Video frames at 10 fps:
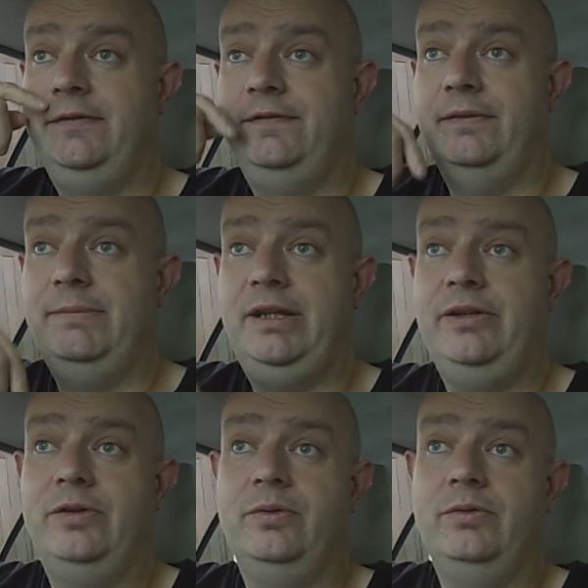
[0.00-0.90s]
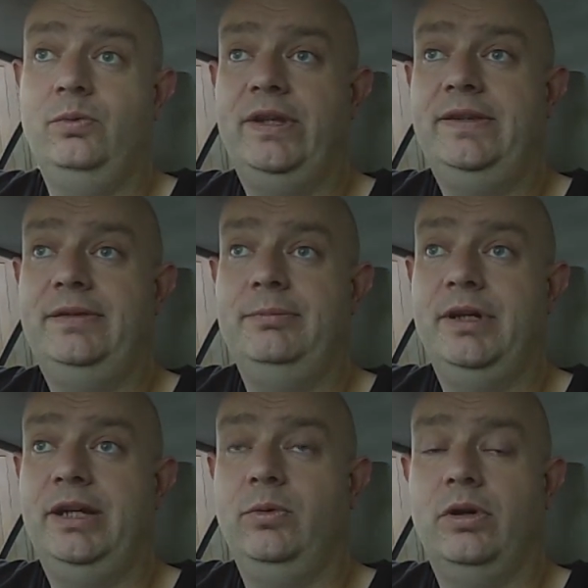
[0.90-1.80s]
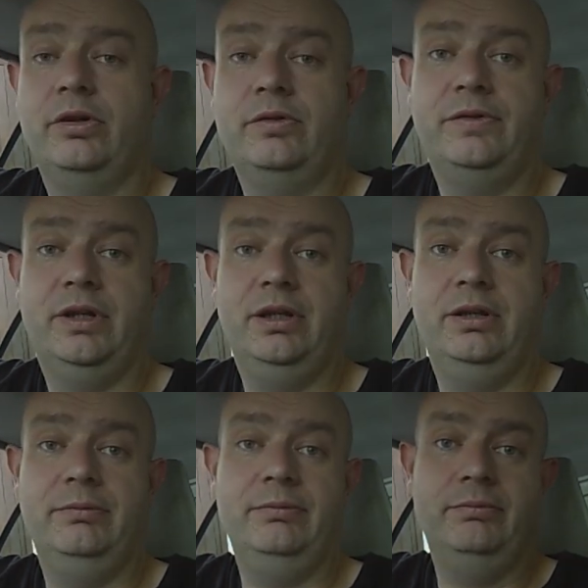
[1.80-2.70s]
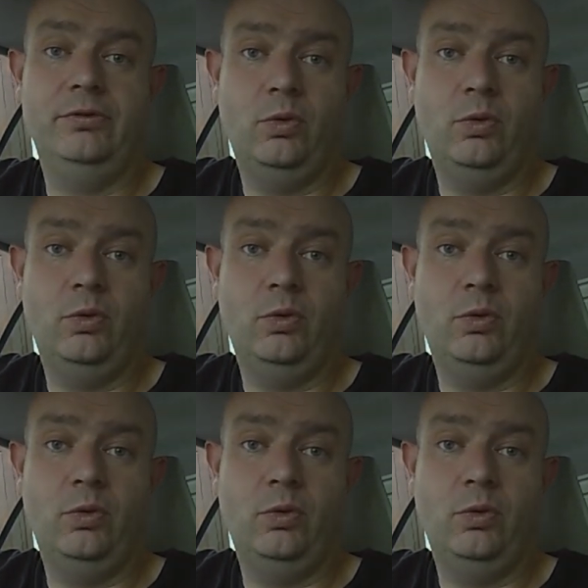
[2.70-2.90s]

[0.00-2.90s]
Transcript: familiar with my work from